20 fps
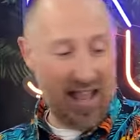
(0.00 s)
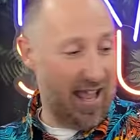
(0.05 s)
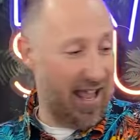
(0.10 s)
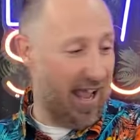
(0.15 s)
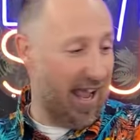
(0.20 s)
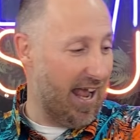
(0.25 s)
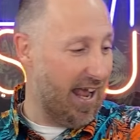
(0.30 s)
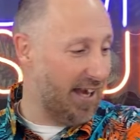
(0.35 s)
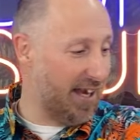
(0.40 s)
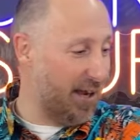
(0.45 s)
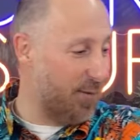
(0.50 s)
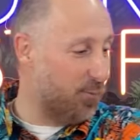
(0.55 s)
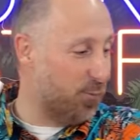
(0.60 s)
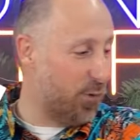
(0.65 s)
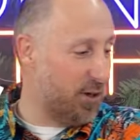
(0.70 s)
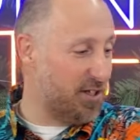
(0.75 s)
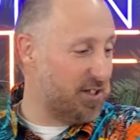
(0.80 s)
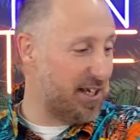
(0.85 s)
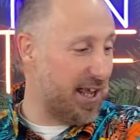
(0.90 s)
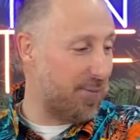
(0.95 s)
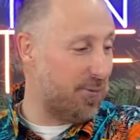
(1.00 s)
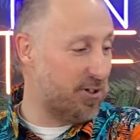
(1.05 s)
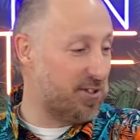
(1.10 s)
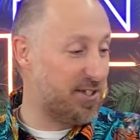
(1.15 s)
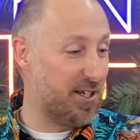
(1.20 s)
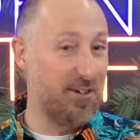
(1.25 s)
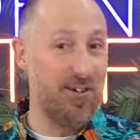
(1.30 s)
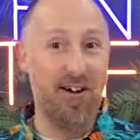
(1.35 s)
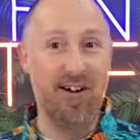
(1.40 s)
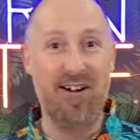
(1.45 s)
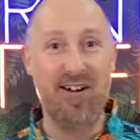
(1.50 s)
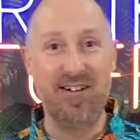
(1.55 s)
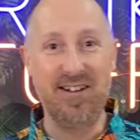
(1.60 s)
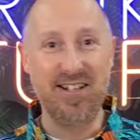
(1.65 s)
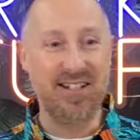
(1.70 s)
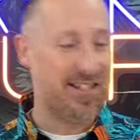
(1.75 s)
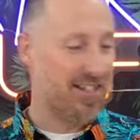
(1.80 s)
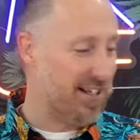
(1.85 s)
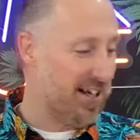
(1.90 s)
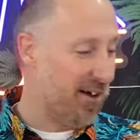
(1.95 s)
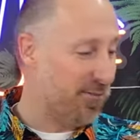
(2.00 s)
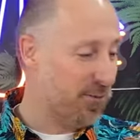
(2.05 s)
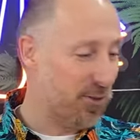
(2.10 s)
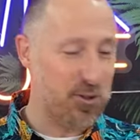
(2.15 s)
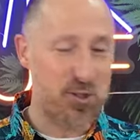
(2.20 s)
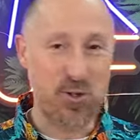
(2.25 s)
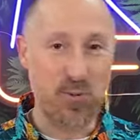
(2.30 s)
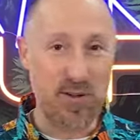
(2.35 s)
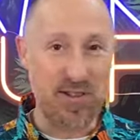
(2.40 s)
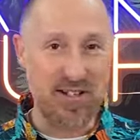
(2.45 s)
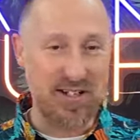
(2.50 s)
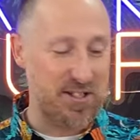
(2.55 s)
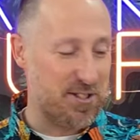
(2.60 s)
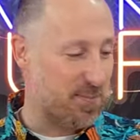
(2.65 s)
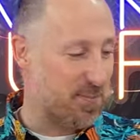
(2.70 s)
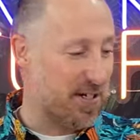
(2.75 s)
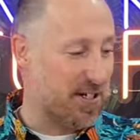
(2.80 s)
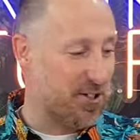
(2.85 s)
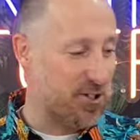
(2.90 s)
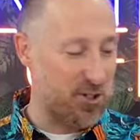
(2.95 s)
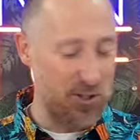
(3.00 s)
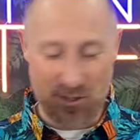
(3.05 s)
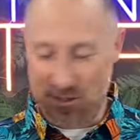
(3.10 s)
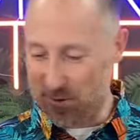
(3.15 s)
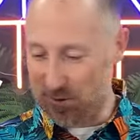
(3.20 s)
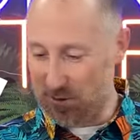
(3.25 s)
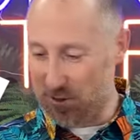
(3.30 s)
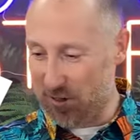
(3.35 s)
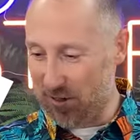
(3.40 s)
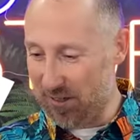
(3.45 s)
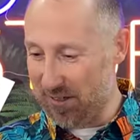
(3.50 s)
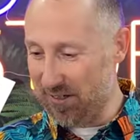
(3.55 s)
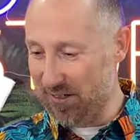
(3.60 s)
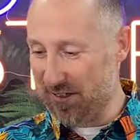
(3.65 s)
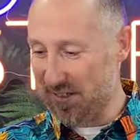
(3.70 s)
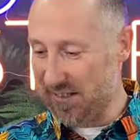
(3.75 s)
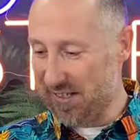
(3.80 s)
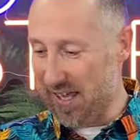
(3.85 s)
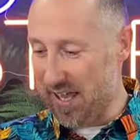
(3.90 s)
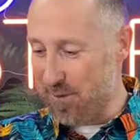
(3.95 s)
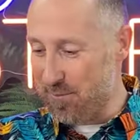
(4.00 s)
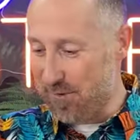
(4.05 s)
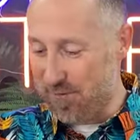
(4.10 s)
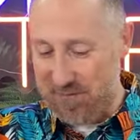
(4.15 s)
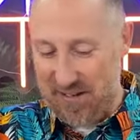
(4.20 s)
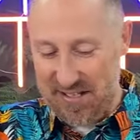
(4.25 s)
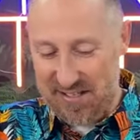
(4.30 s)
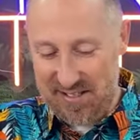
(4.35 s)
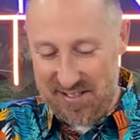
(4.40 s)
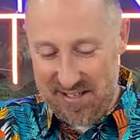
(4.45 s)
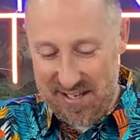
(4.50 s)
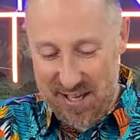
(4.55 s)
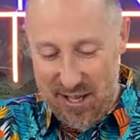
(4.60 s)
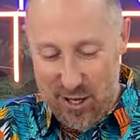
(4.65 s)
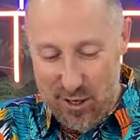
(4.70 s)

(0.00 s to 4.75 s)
And then what's come on to, oh, look at it. I'm not sure whether this has been in shot or not. Get out of my face.